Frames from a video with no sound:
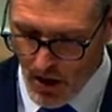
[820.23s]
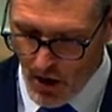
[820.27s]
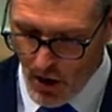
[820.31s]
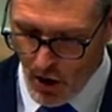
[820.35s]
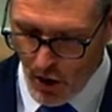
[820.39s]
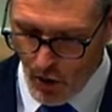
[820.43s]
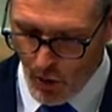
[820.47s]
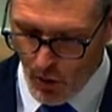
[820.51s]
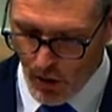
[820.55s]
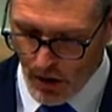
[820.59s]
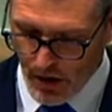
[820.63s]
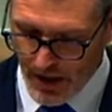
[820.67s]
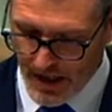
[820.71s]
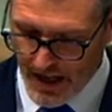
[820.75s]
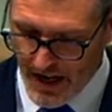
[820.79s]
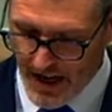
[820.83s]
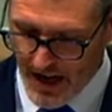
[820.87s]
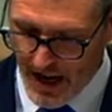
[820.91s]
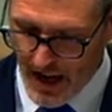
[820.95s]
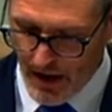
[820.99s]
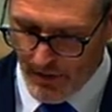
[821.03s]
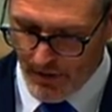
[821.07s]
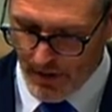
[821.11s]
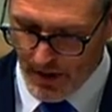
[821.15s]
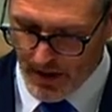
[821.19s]
who will lead
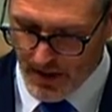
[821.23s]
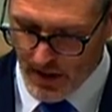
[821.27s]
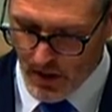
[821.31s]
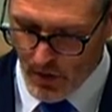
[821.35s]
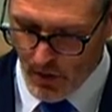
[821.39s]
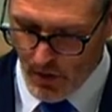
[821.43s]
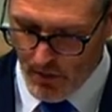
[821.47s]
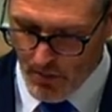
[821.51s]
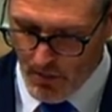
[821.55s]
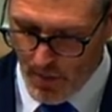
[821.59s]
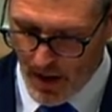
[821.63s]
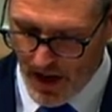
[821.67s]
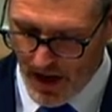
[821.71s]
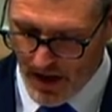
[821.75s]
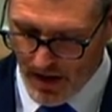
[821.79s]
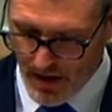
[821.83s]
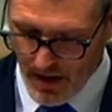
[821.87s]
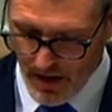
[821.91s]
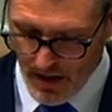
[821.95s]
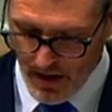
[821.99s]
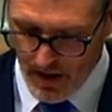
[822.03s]
efforts to embed